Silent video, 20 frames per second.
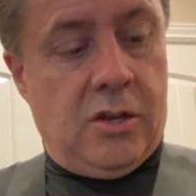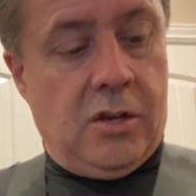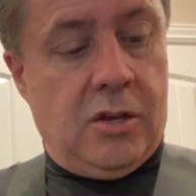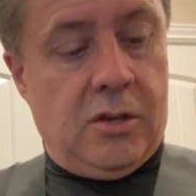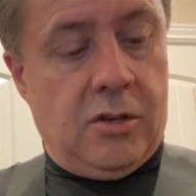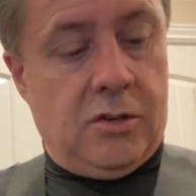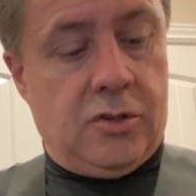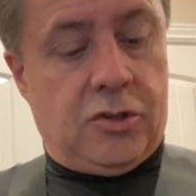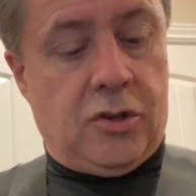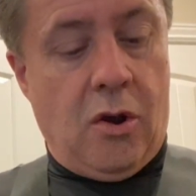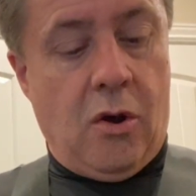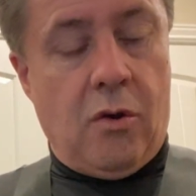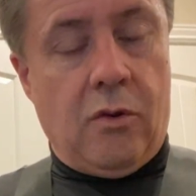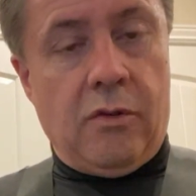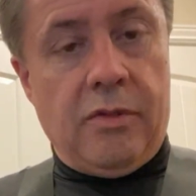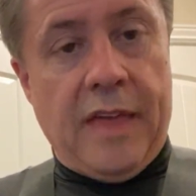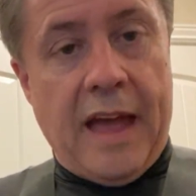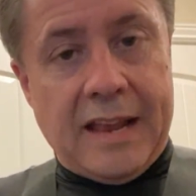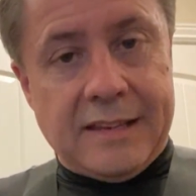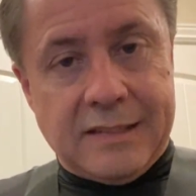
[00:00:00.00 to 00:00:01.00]
so
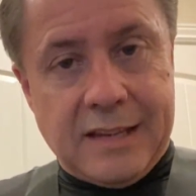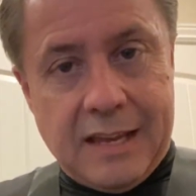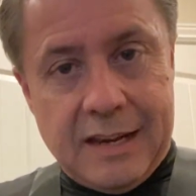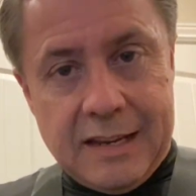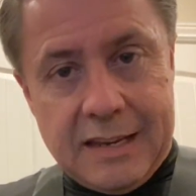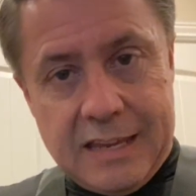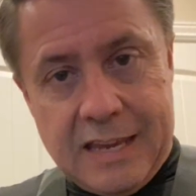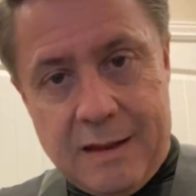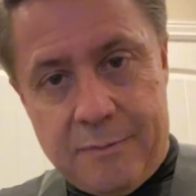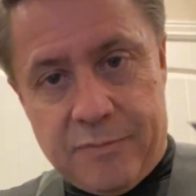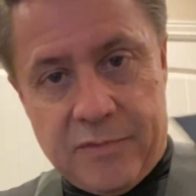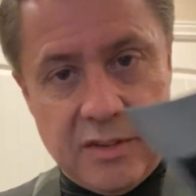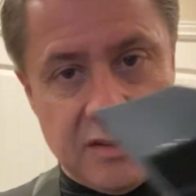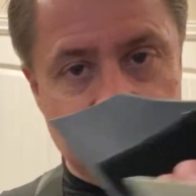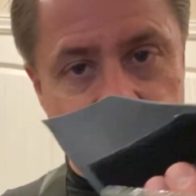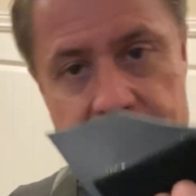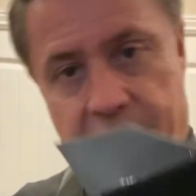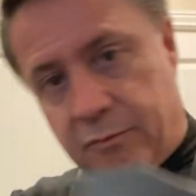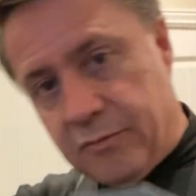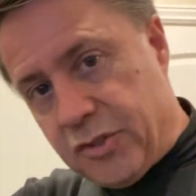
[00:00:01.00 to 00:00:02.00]
that's going to keep this
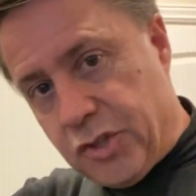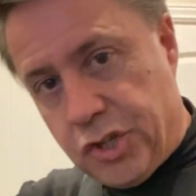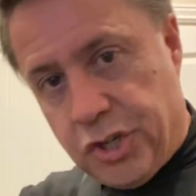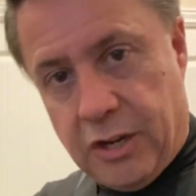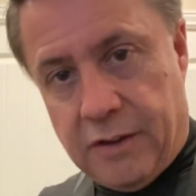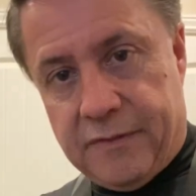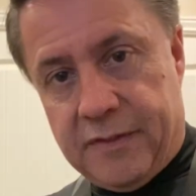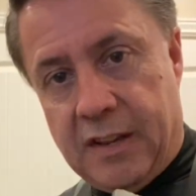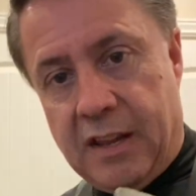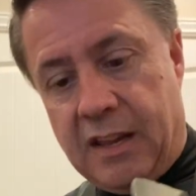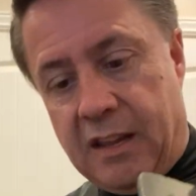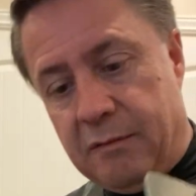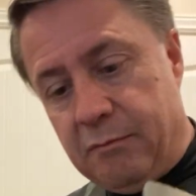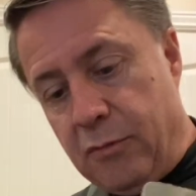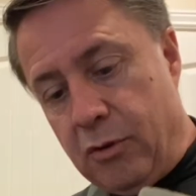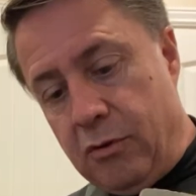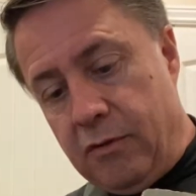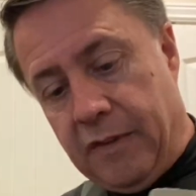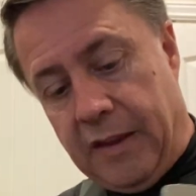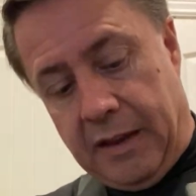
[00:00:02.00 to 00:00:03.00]
from shifting and
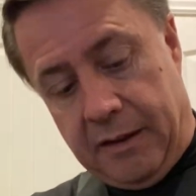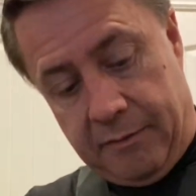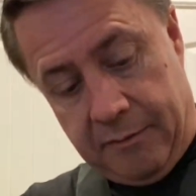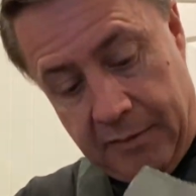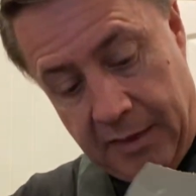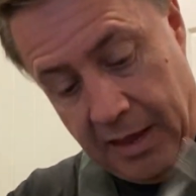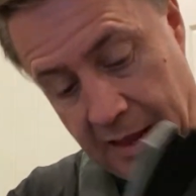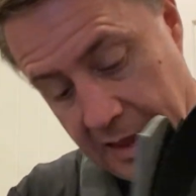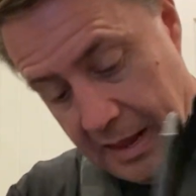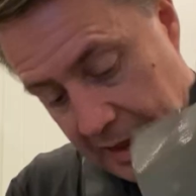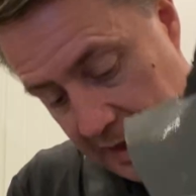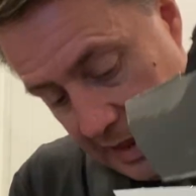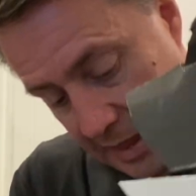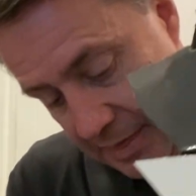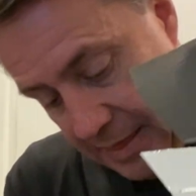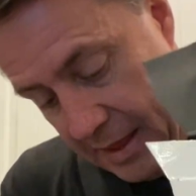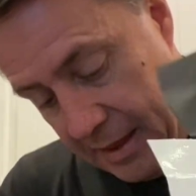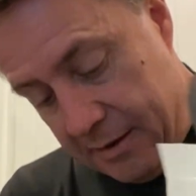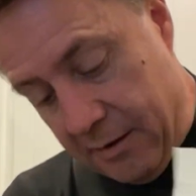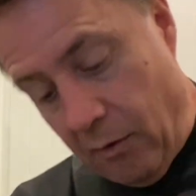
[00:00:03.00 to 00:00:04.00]
moving.
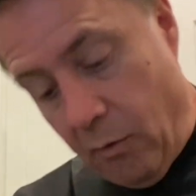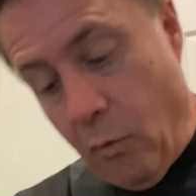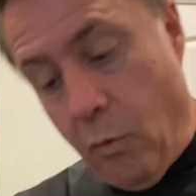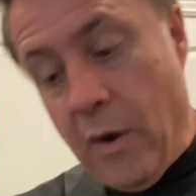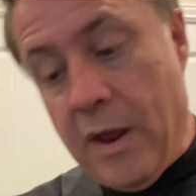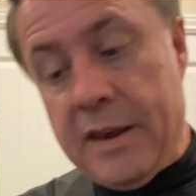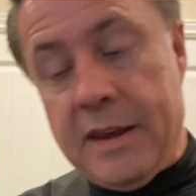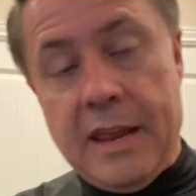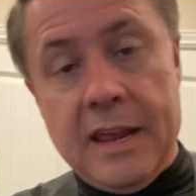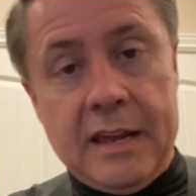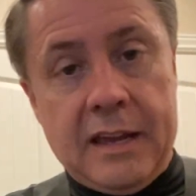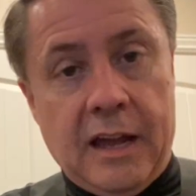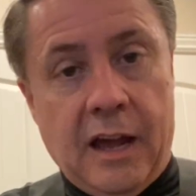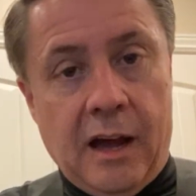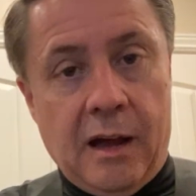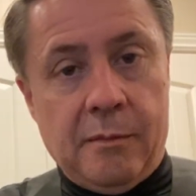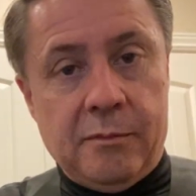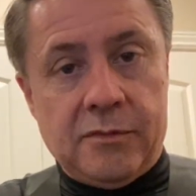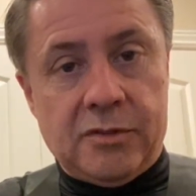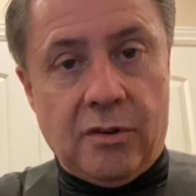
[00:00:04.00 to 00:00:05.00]
And then when it
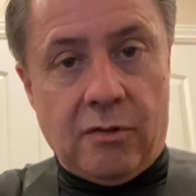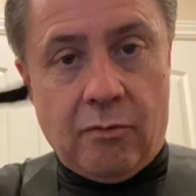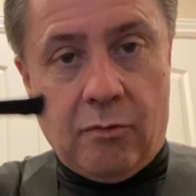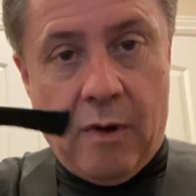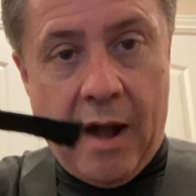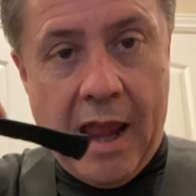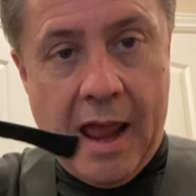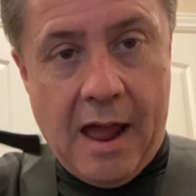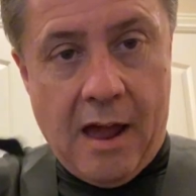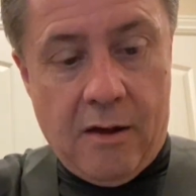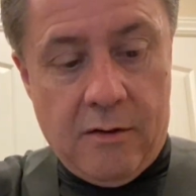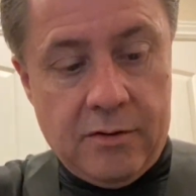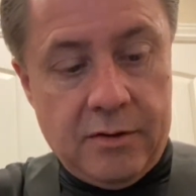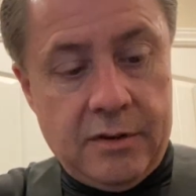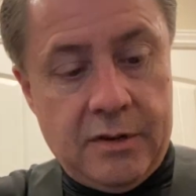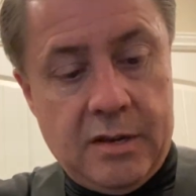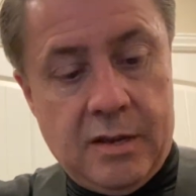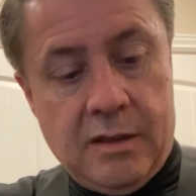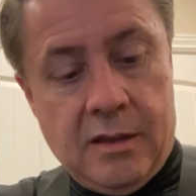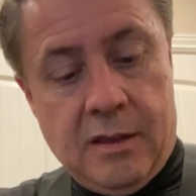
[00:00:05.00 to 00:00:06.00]
comes
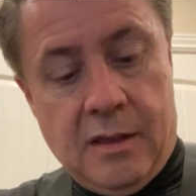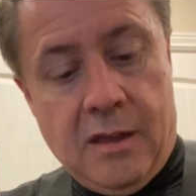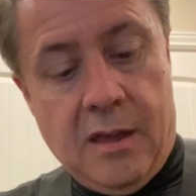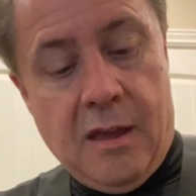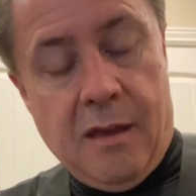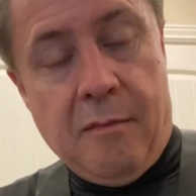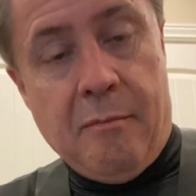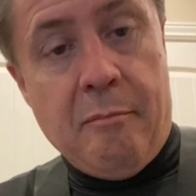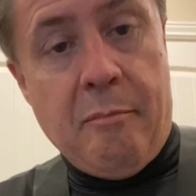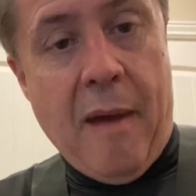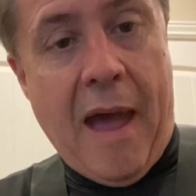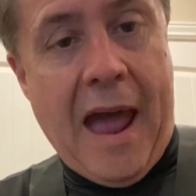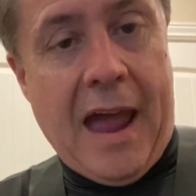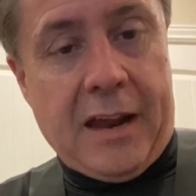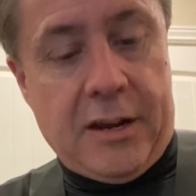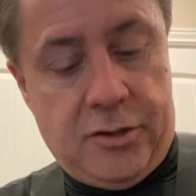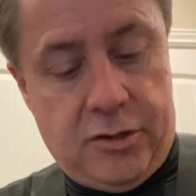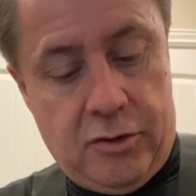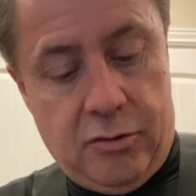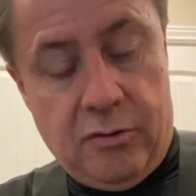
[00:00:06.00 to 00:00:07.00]
around
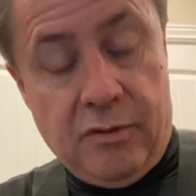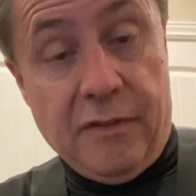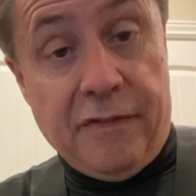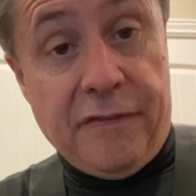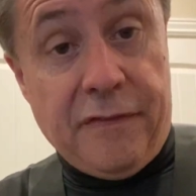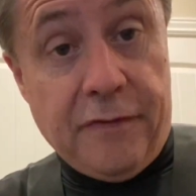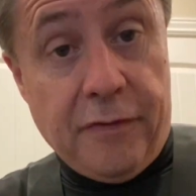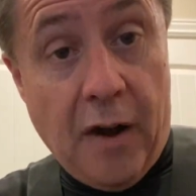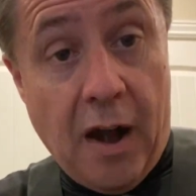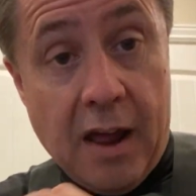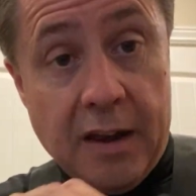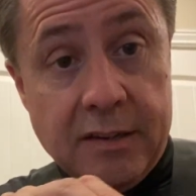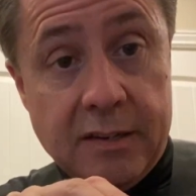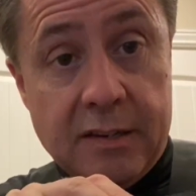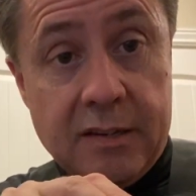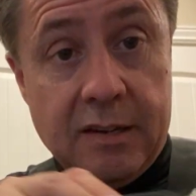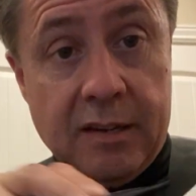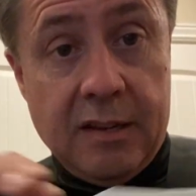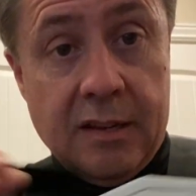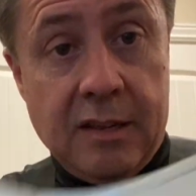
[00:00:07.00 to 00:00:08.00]
back to the
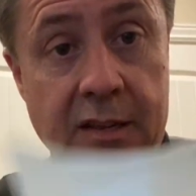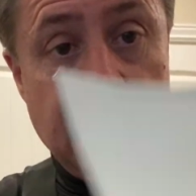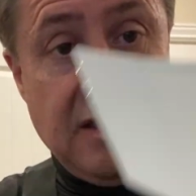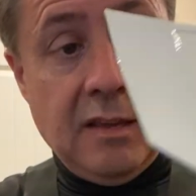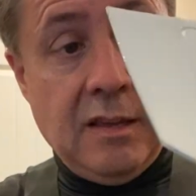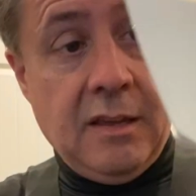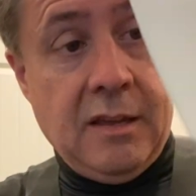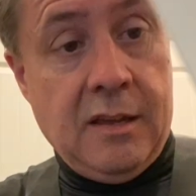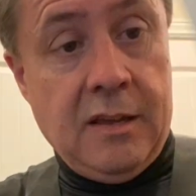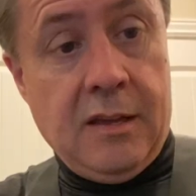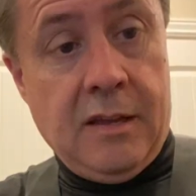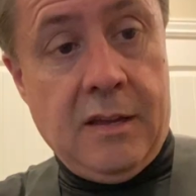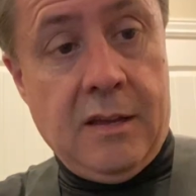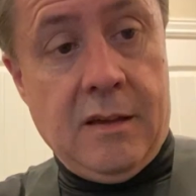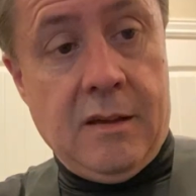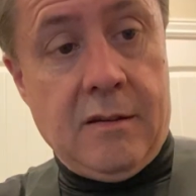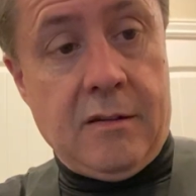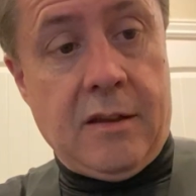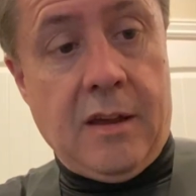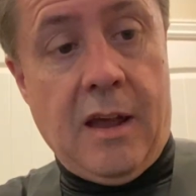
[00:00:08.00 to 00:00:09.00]
front,
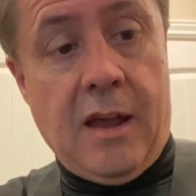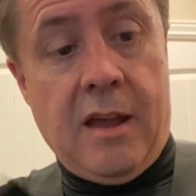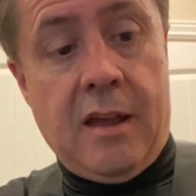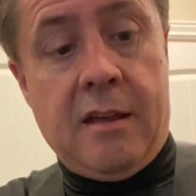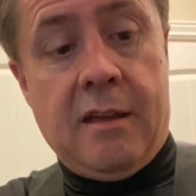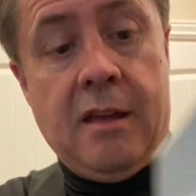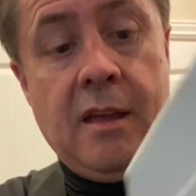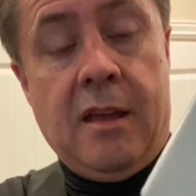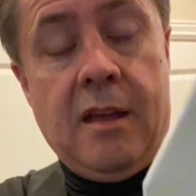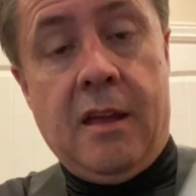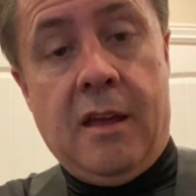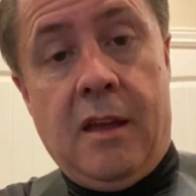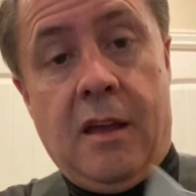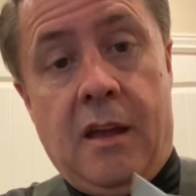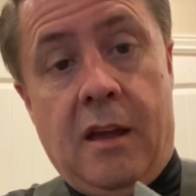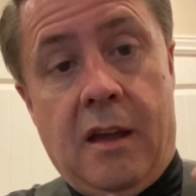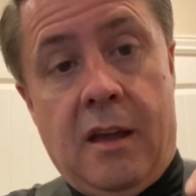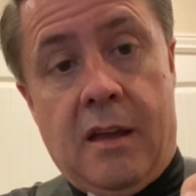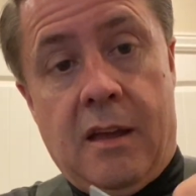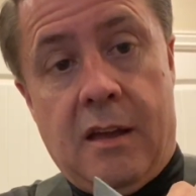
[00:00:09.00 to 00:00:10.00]
okay,
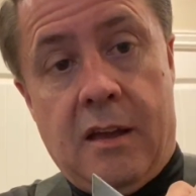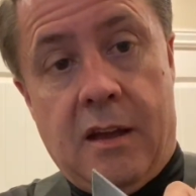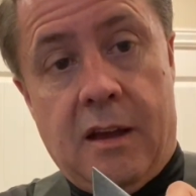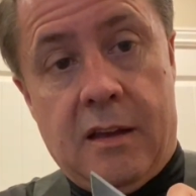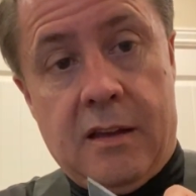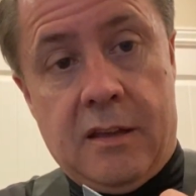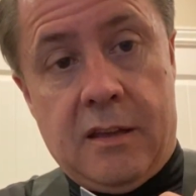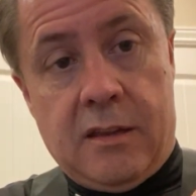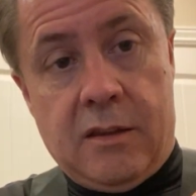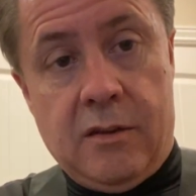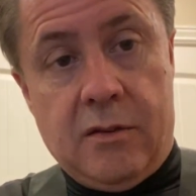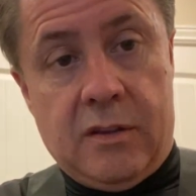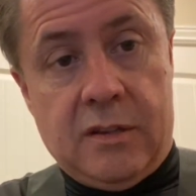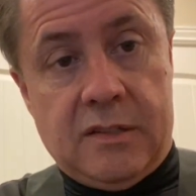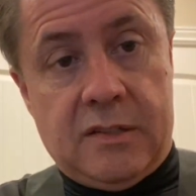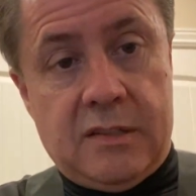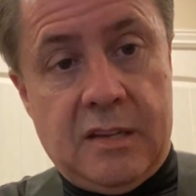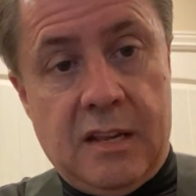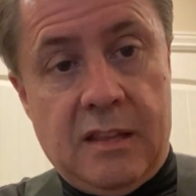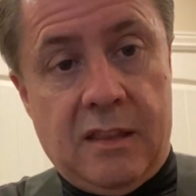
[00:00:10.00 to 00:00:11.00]
you can
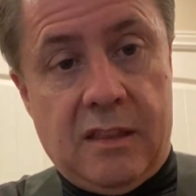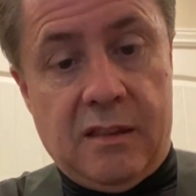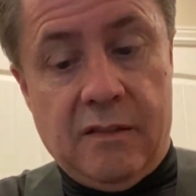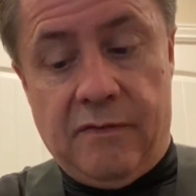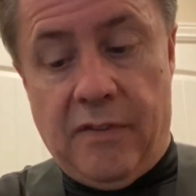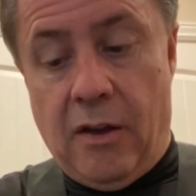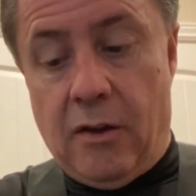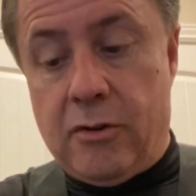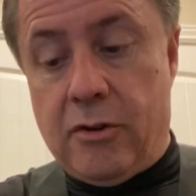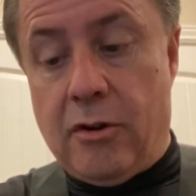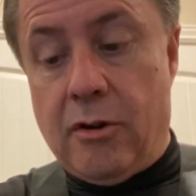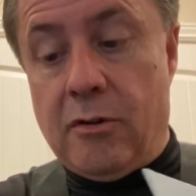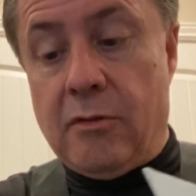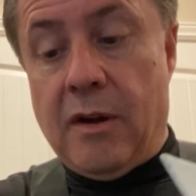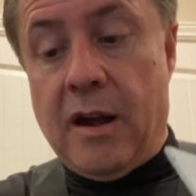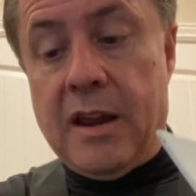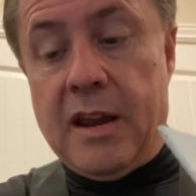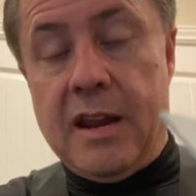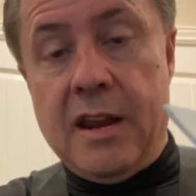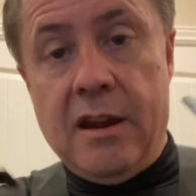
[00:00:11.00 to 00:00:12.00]
see the Velcro
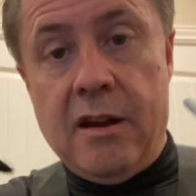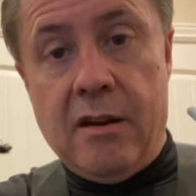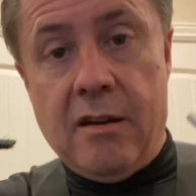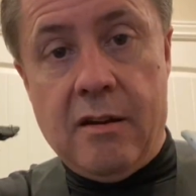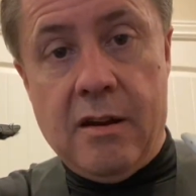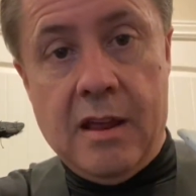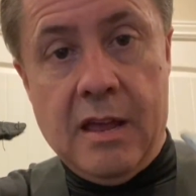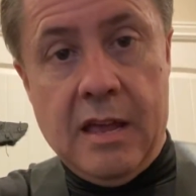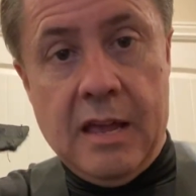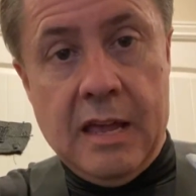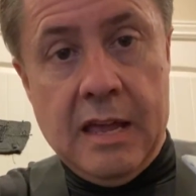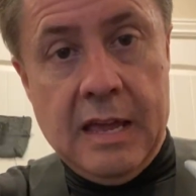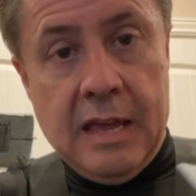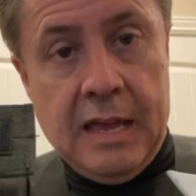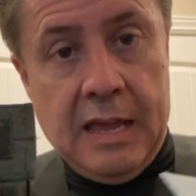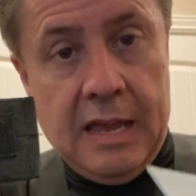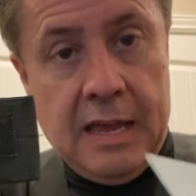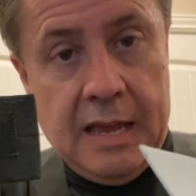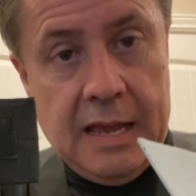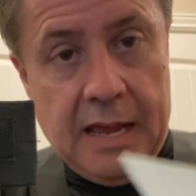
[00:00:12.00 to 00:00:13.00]
right here,
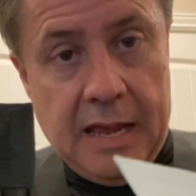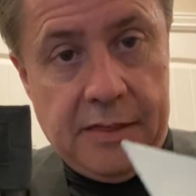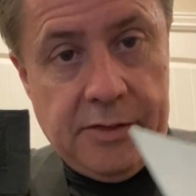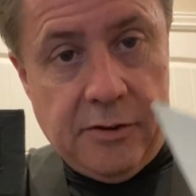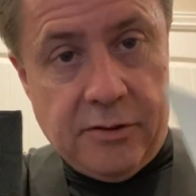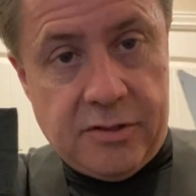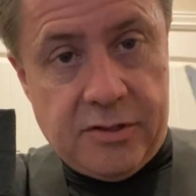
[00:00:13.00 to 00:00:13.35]
and there's